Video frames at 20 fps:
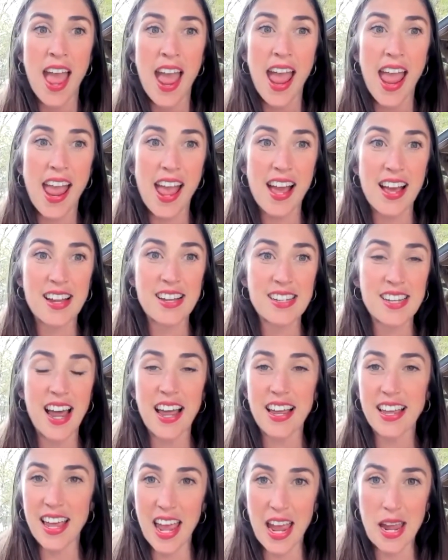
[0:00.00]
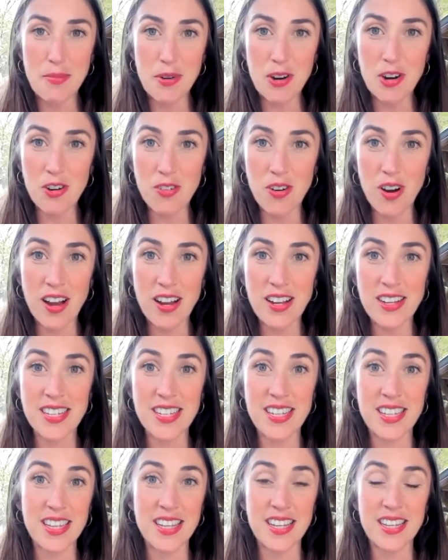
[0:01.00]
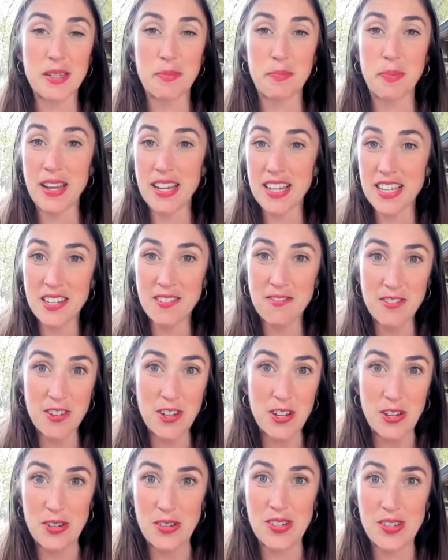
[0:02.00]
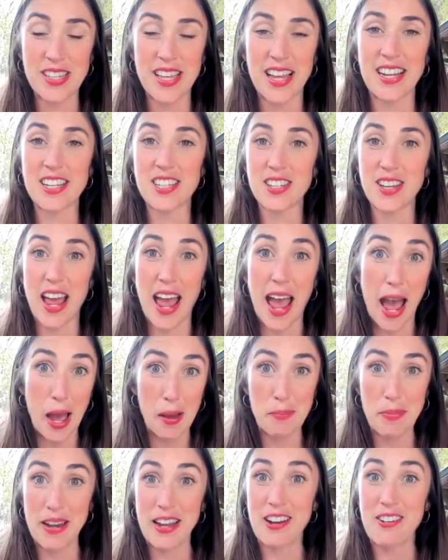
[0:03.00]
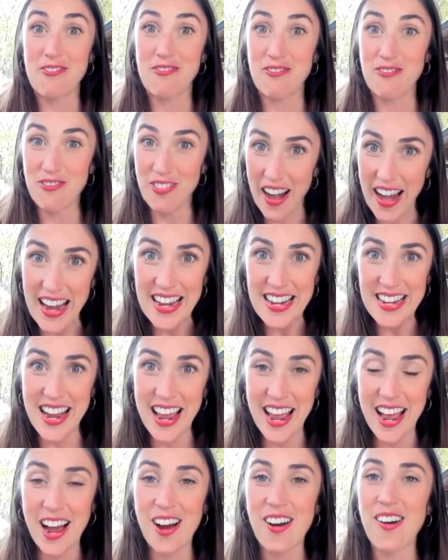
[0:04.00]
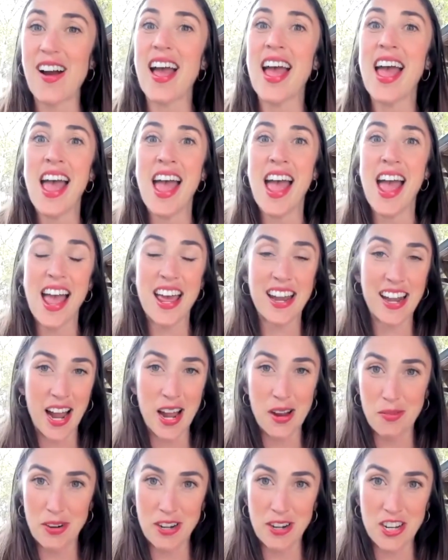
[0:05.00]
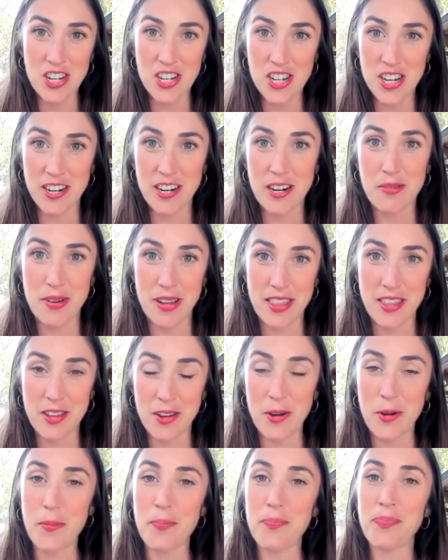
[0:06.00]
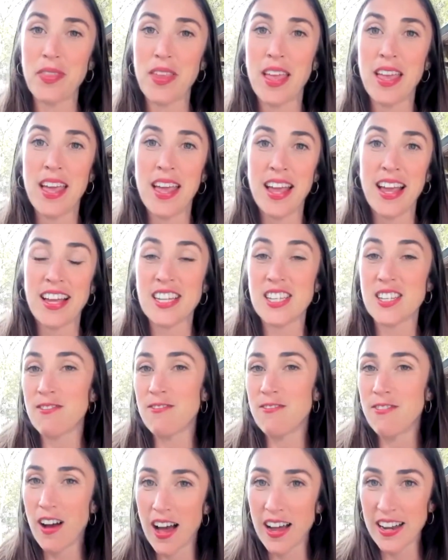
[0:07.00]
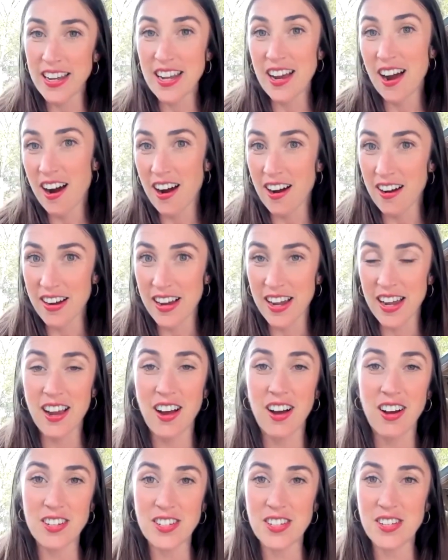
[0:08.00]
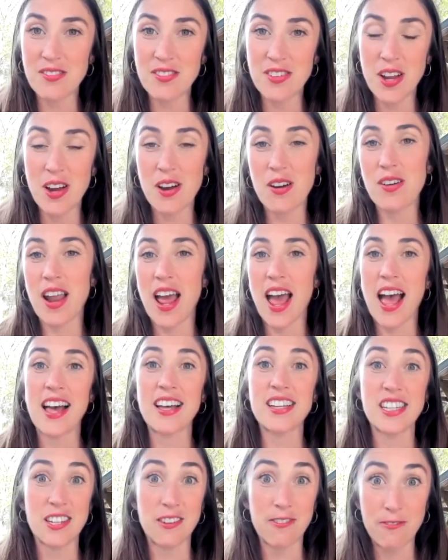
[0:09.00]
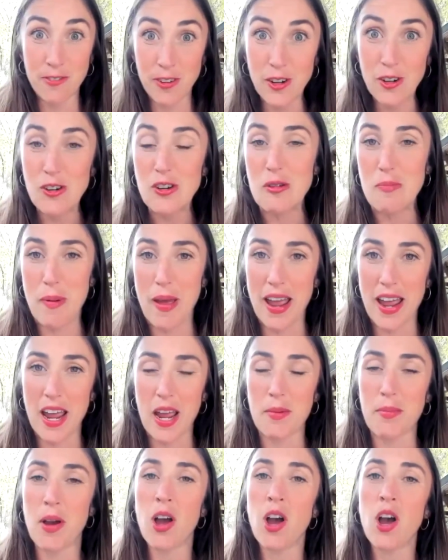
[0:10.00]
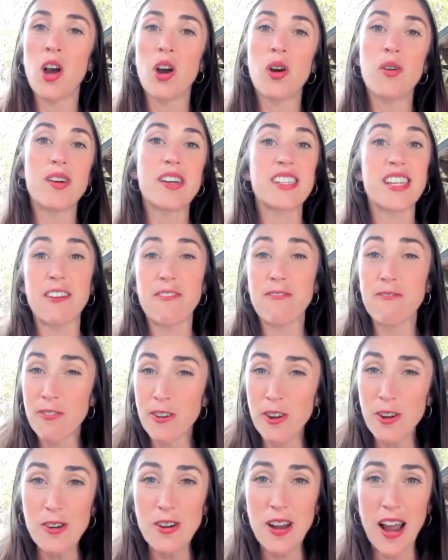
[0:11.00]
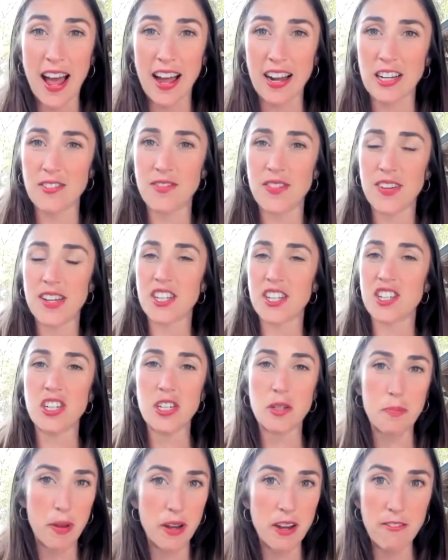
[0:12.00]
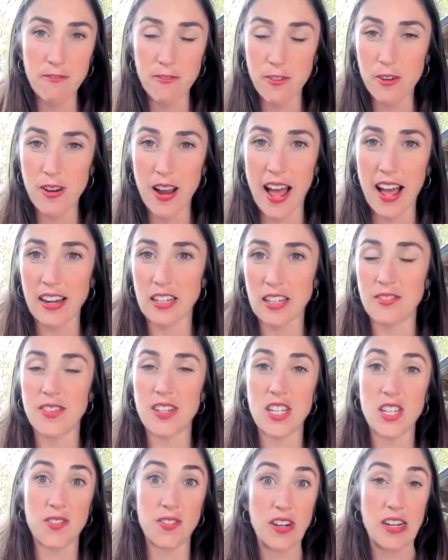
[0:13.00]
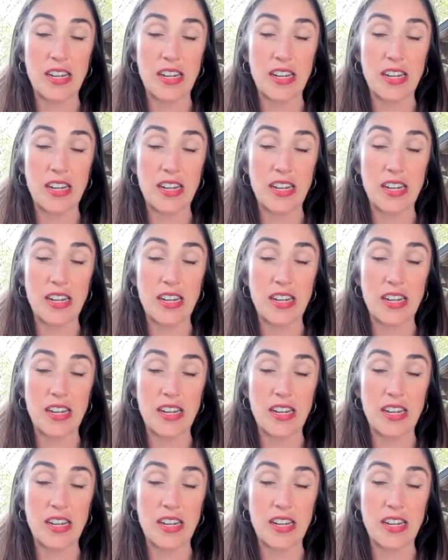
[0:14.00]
And I came across this piece of news that is happening right now, and I want to share it with you. It's Vani Hari, also known as the food babe, who is a food activist. She's been a food activist for